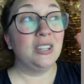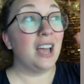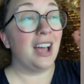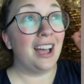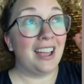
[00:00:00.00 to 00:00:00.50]

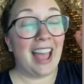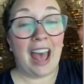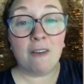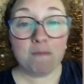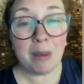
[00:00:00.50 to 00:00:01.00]
uh,
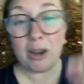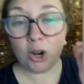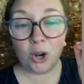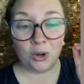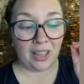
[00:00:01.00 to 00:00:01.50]
have
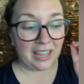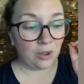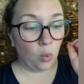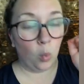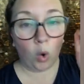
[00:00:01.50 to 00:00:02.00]
better like
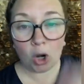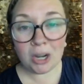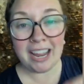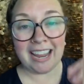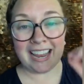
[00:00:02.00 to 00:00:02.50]

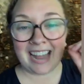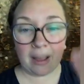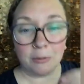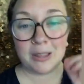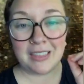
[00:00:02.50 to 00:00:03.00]
wording and
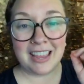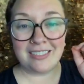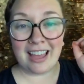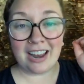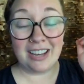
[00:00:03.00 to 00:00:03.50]
everything
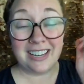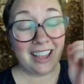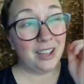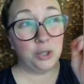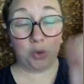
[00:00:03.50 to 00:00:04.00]
that
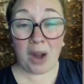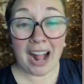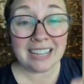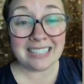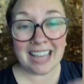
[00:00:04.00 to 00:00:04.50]
uh,
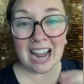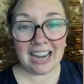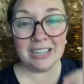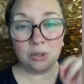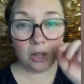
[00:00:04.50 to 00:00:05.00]
attracts uh, that
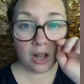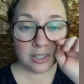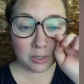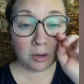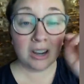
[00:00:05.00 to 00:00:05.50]
ideal
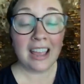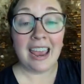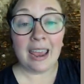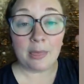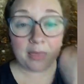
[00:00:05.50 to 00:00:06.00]
customer,
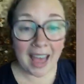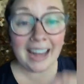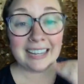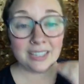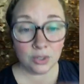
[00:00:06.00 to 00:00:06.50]

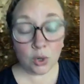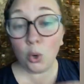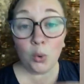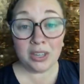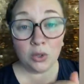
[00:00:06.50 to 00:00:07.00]
that is
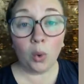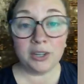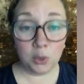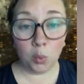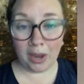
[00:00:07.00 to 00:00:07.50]
who is going
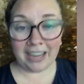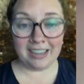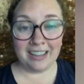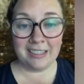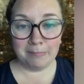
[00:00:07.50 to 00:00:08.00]
to
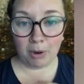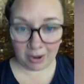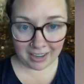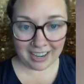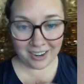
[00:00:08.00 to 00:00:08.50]
win in the
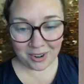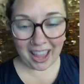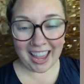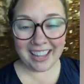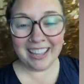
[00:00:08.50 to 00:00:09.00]
market,
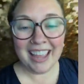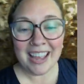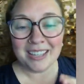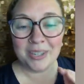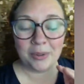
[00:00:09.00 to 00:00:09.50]
okay?
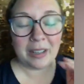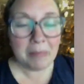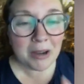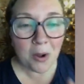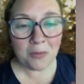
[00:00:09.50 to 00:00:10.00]
So let
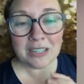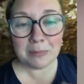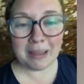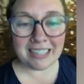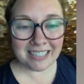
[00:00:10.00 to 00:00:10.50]
me know if this makes